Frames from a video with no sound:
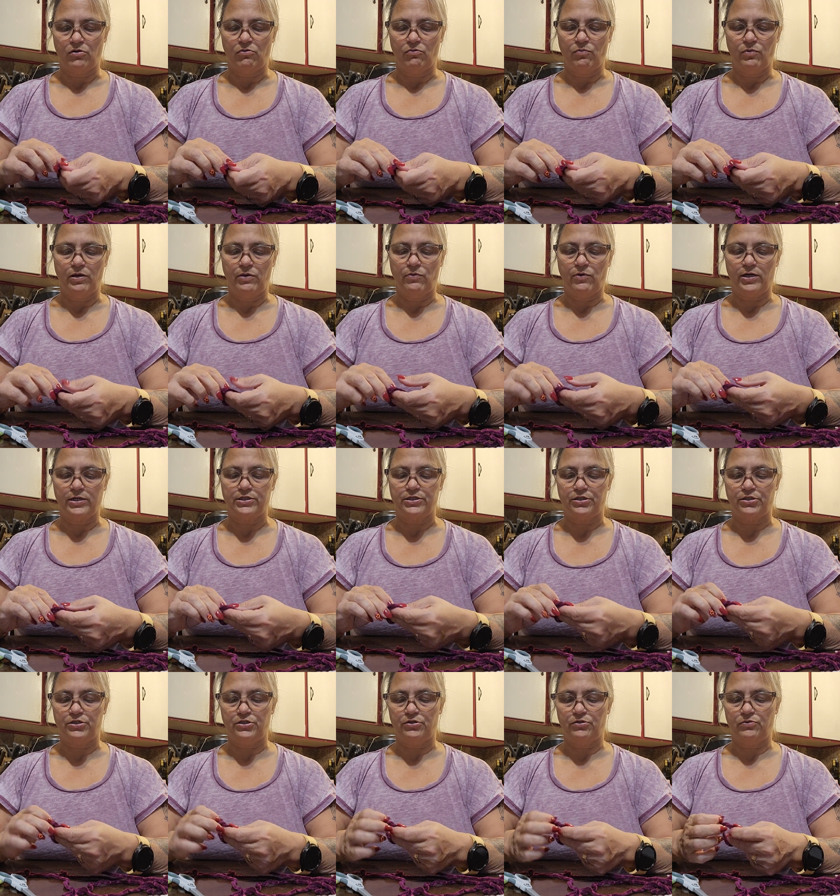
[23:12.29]
we want to
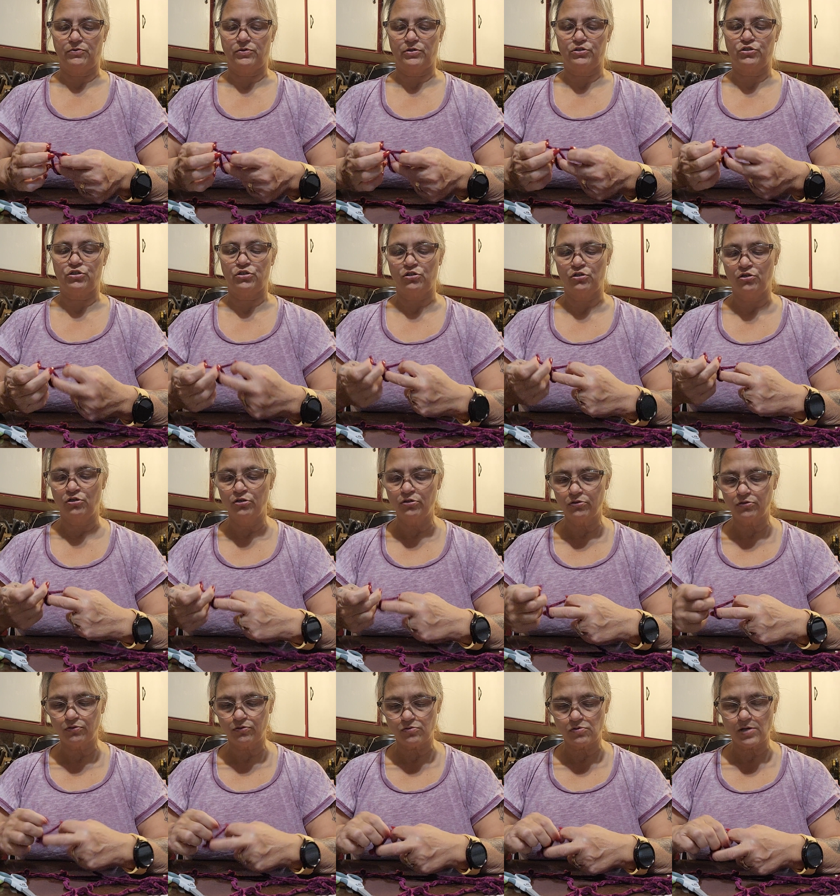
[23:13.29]
do
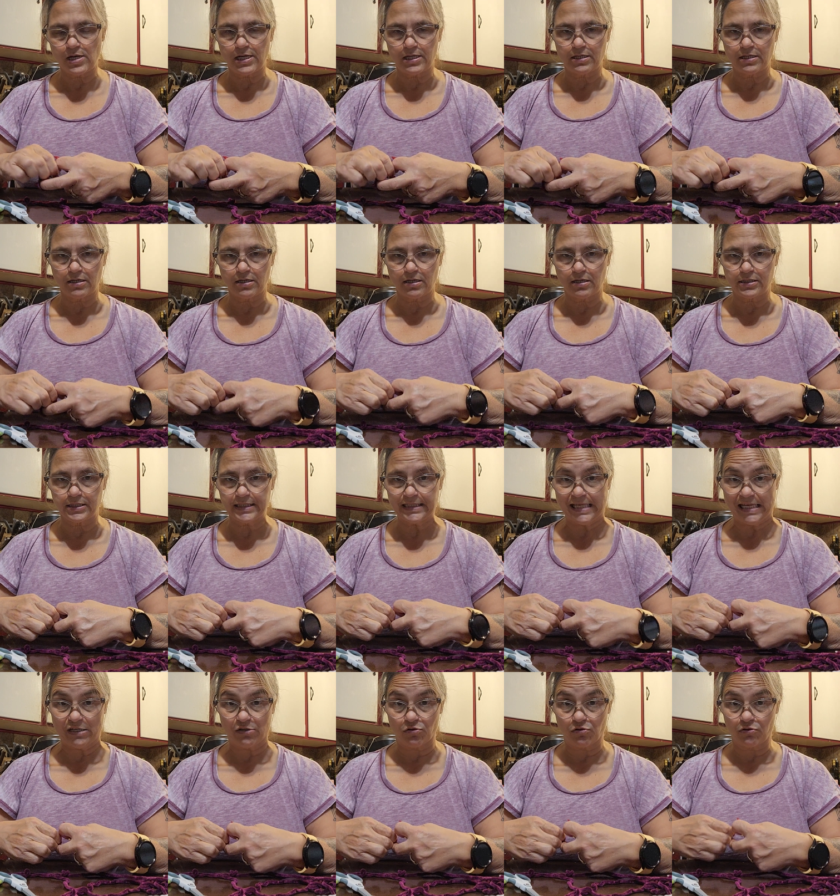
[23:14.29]
2
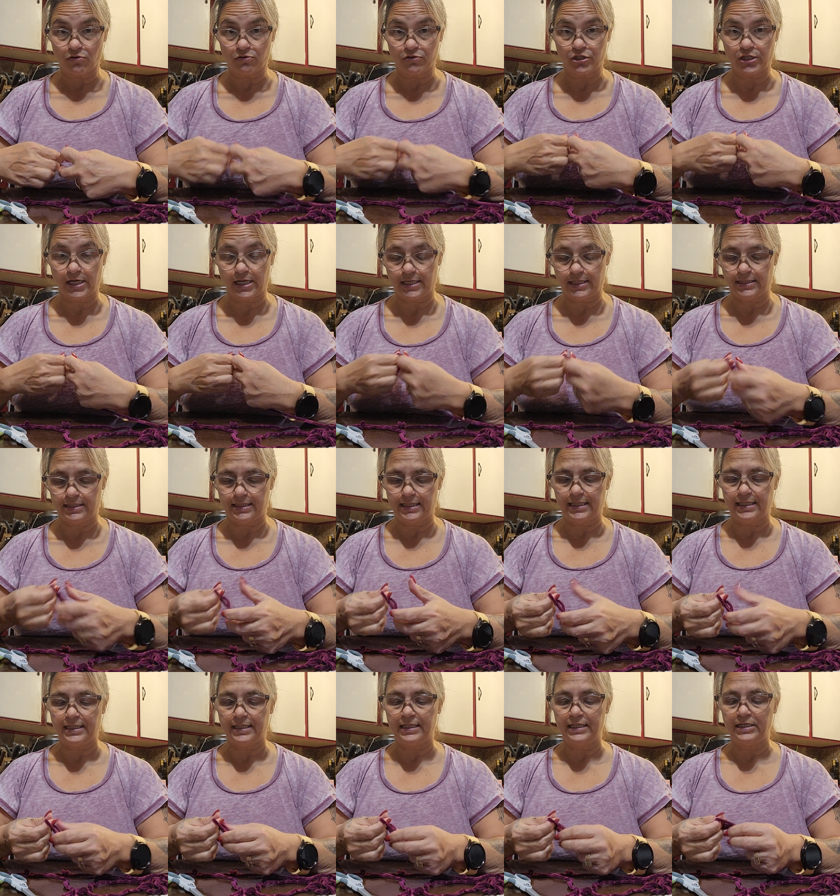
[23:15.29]
single crochets
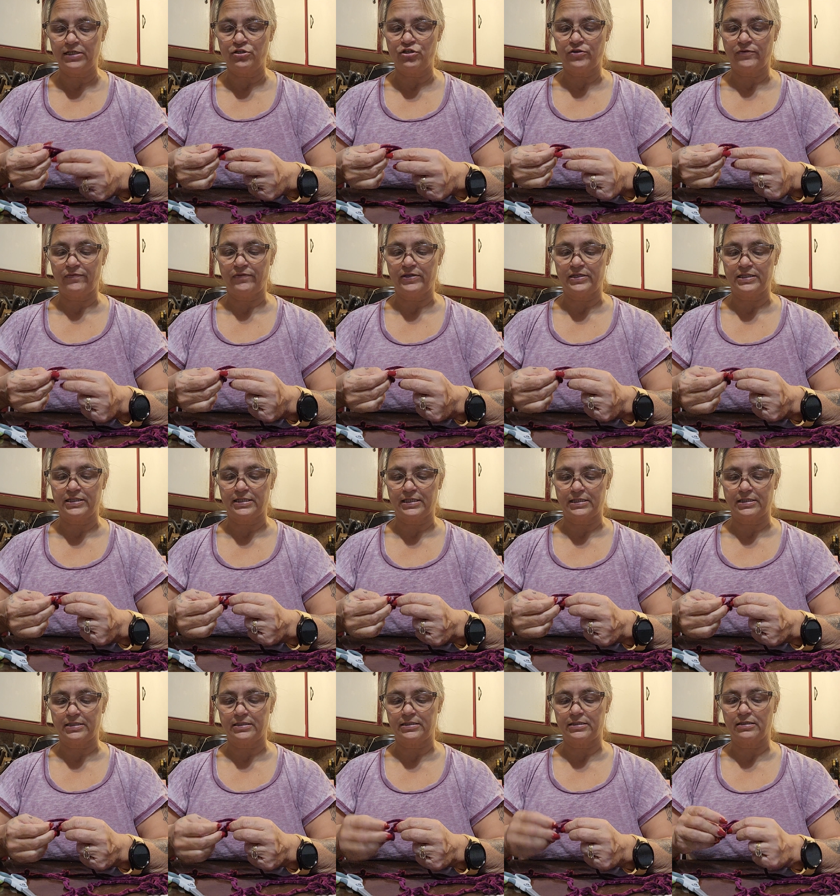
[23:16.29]
in each of the
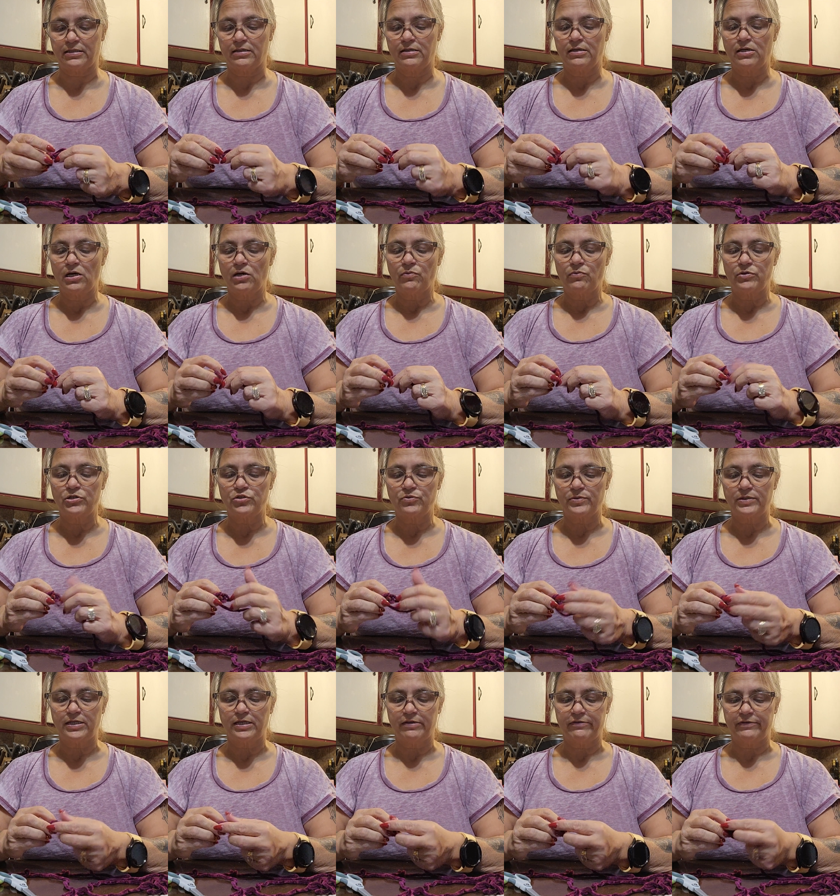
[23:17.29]
6, which
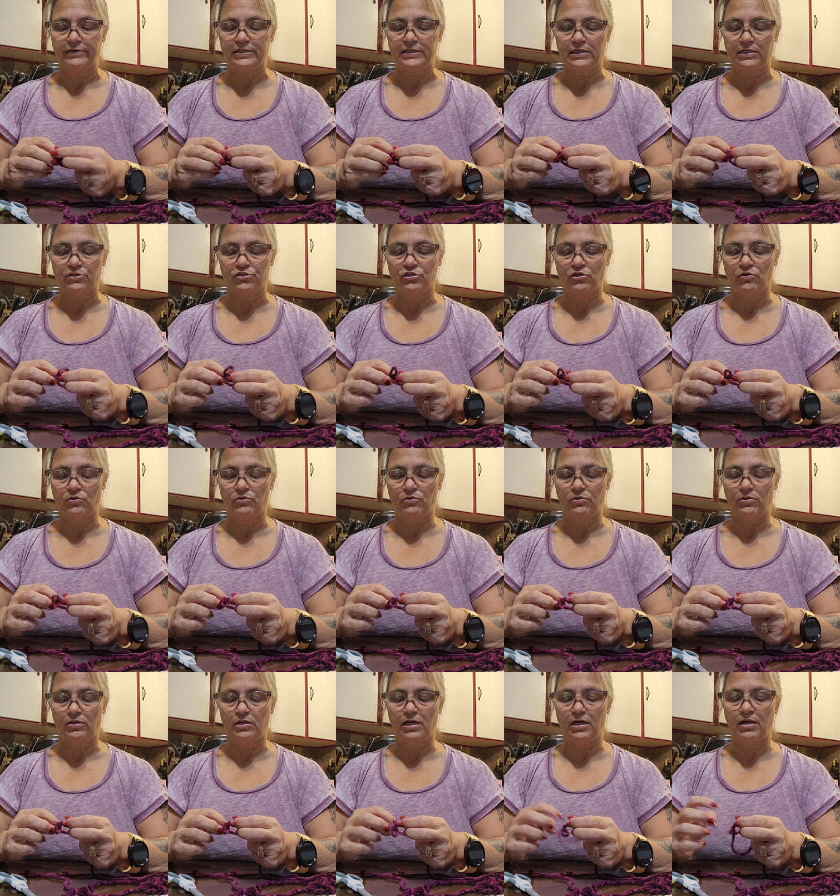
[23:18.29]
would give us a
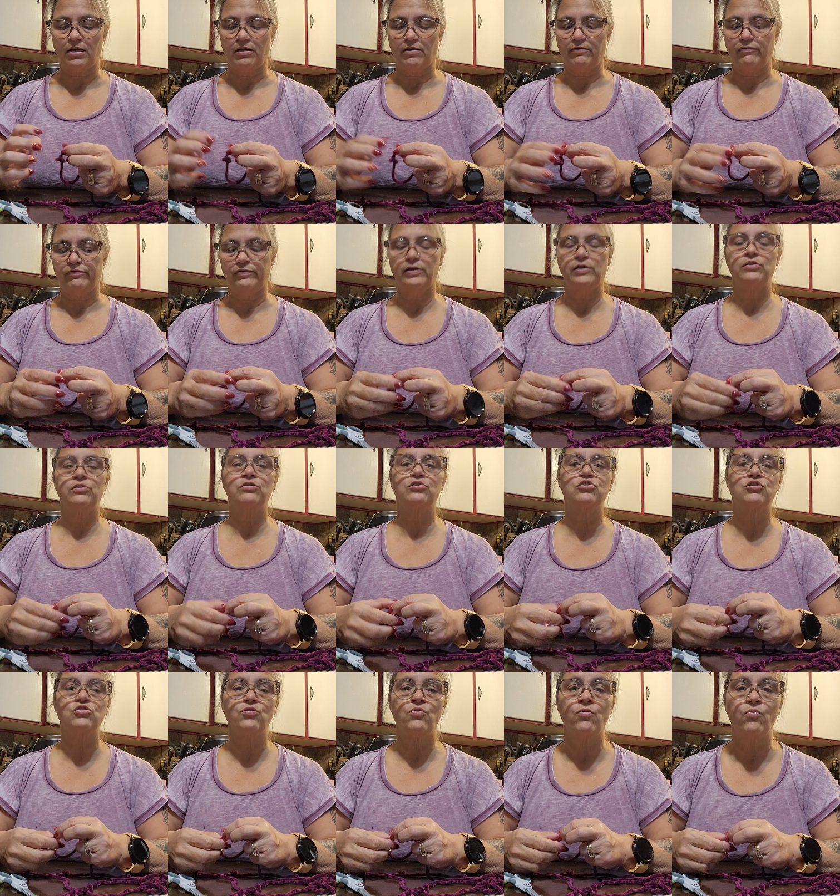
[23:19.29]
total of
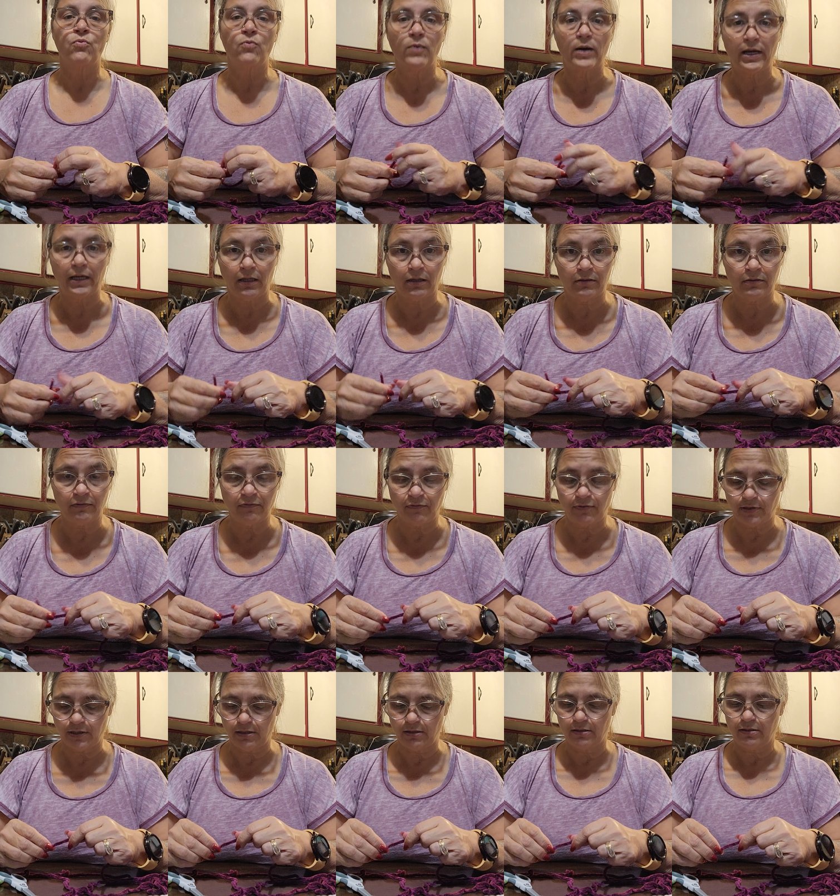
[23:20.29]
12
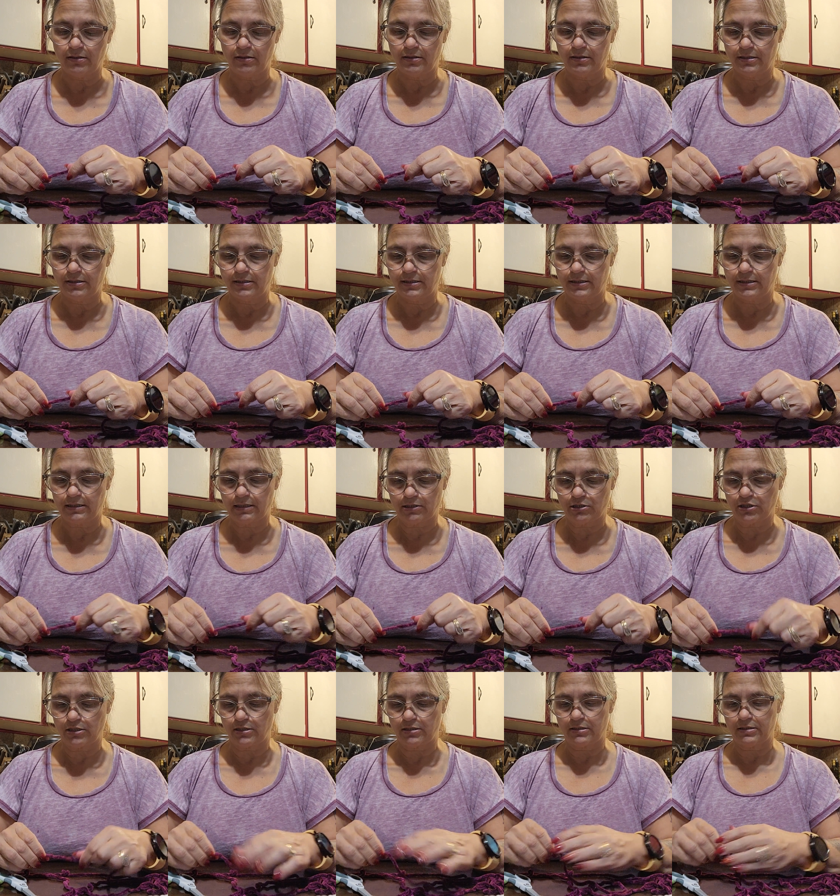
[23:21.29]

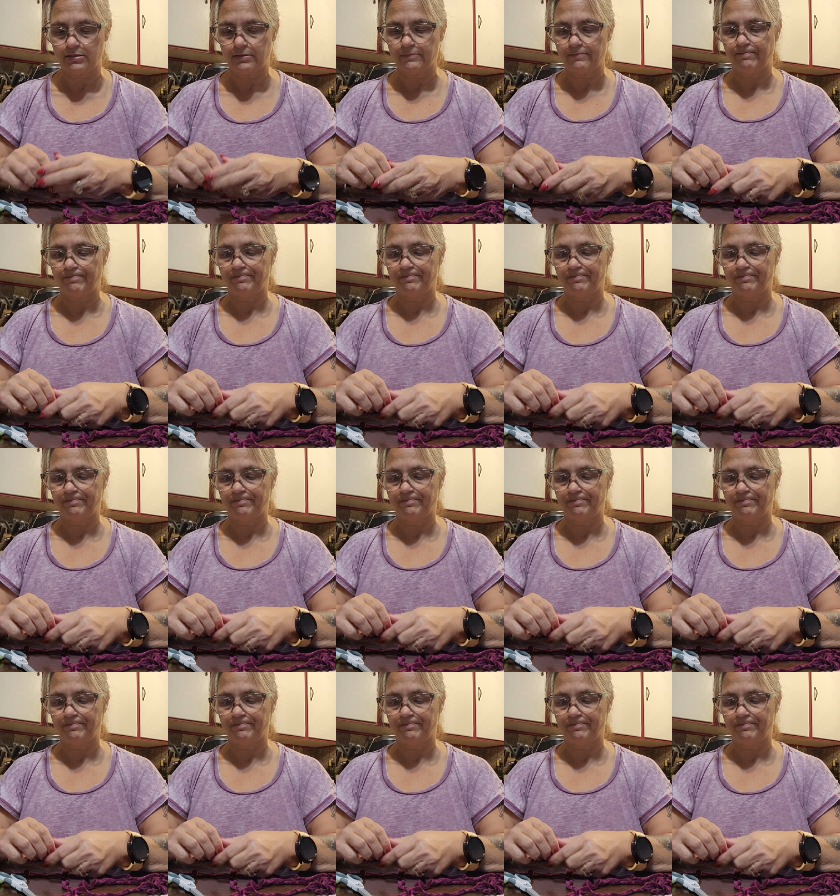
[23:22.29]
stitches.